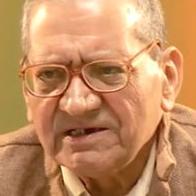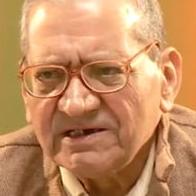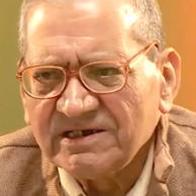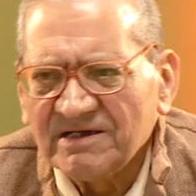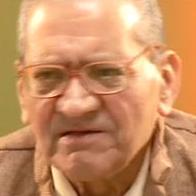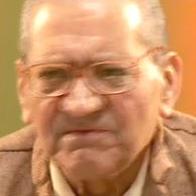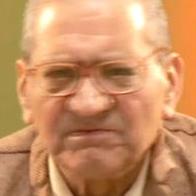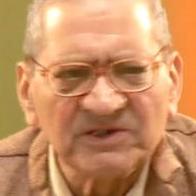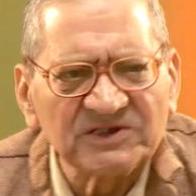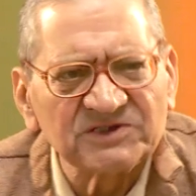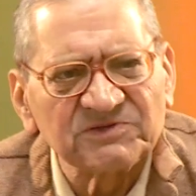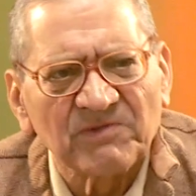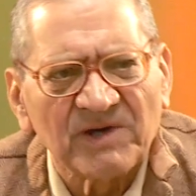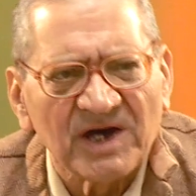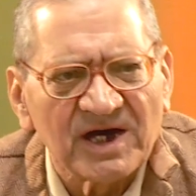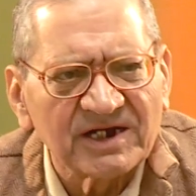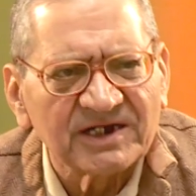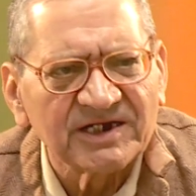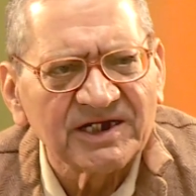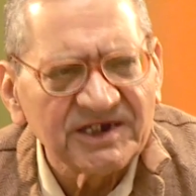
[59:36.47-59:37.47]
Till
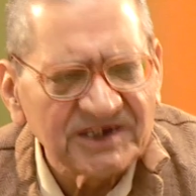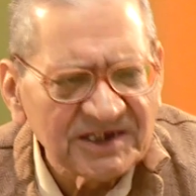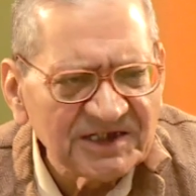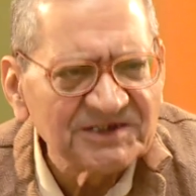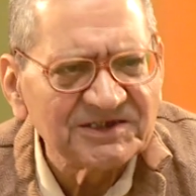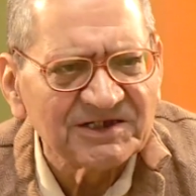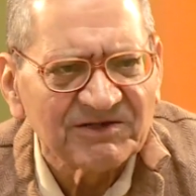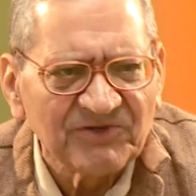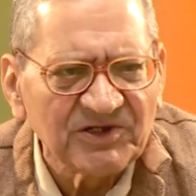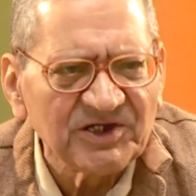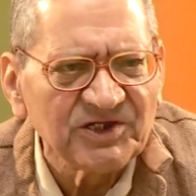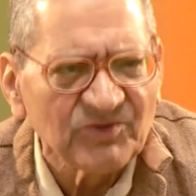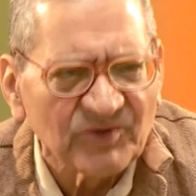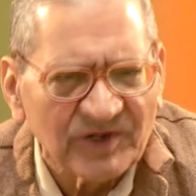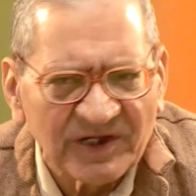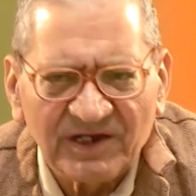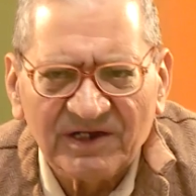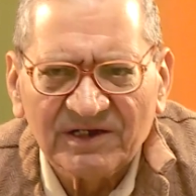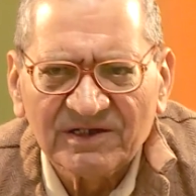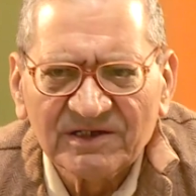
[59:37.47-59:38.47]
Bismarck
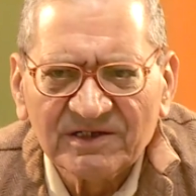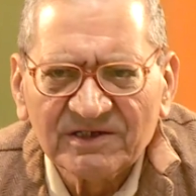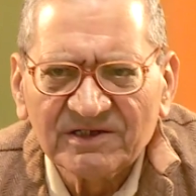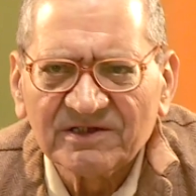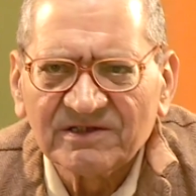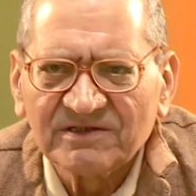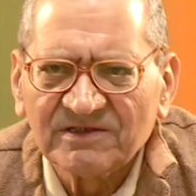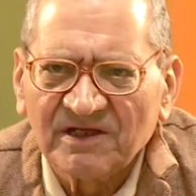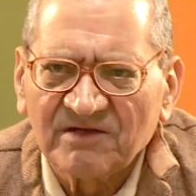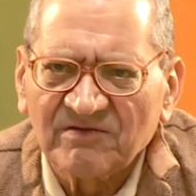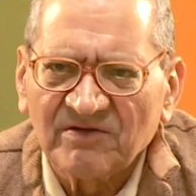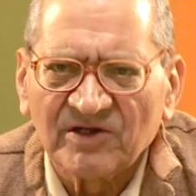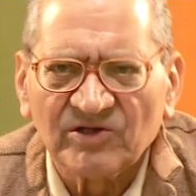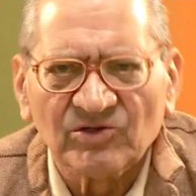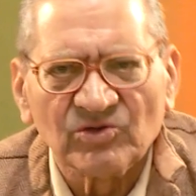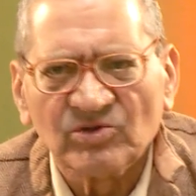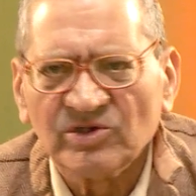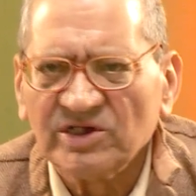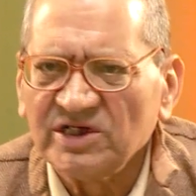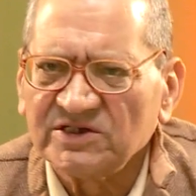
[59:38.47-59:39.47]
1871, there were
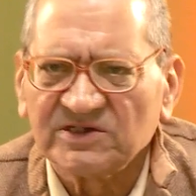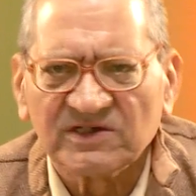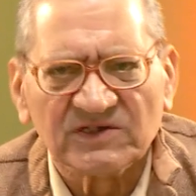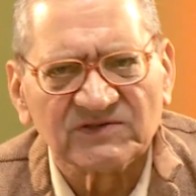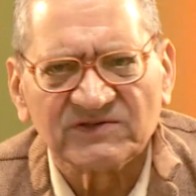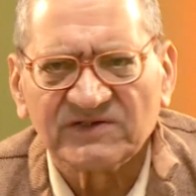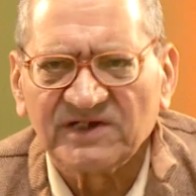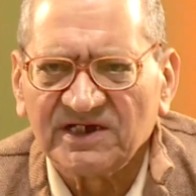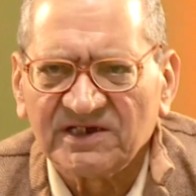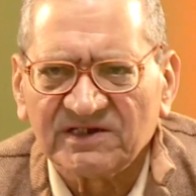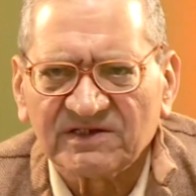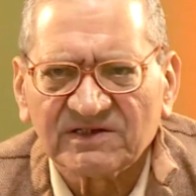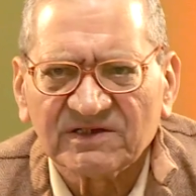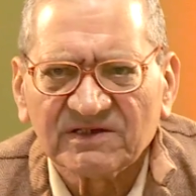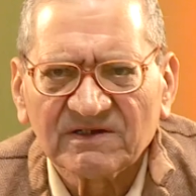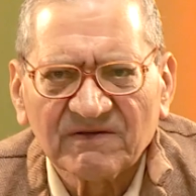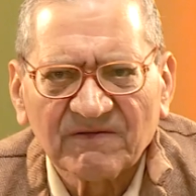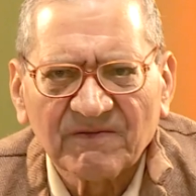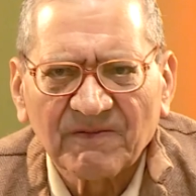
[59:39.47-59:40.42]
no nation states.